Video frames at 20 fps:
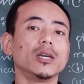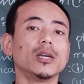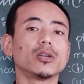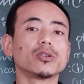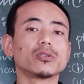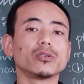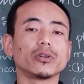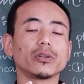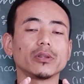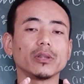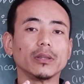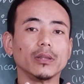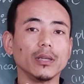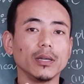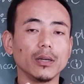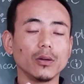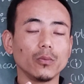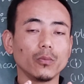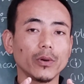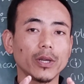So
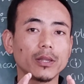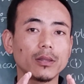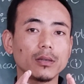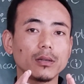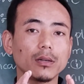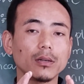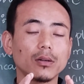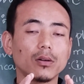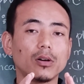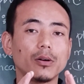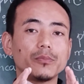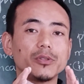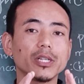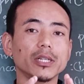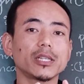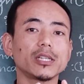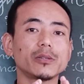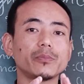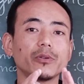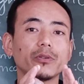when the object
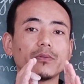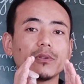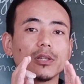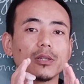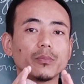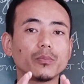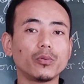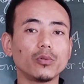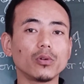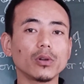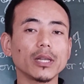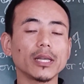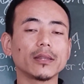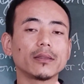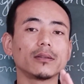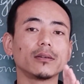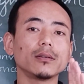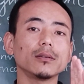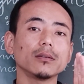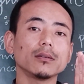is between the pole and
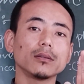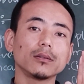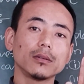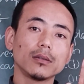the